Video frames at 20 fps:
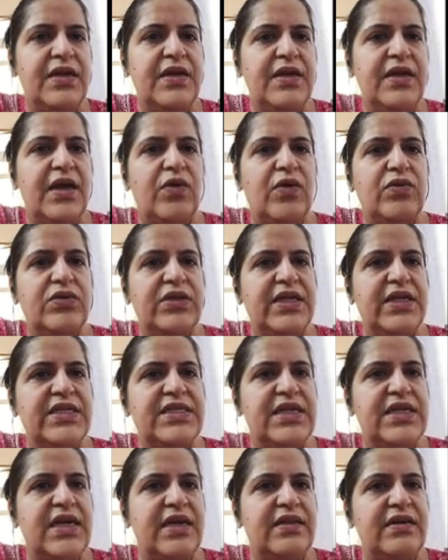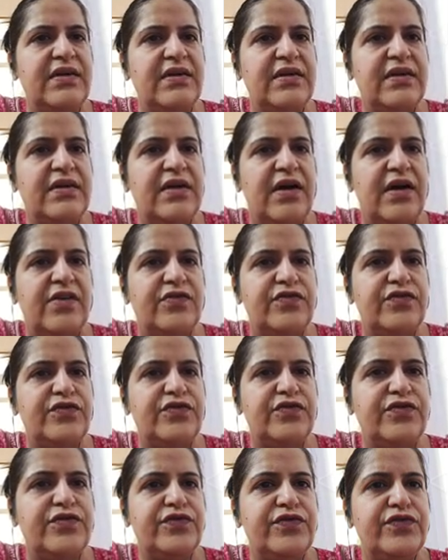Now there's another graph.
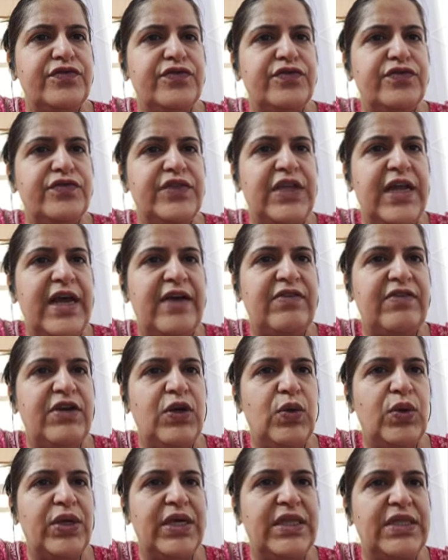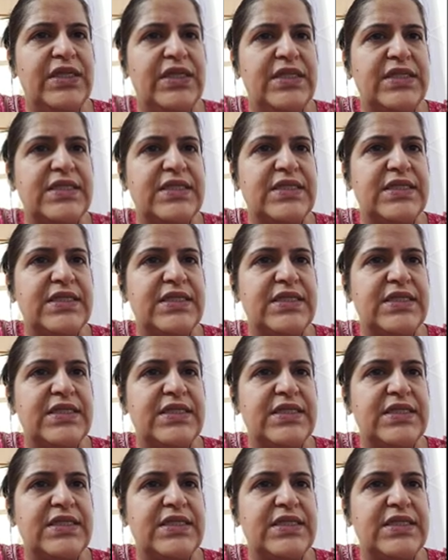We'll have a look at this.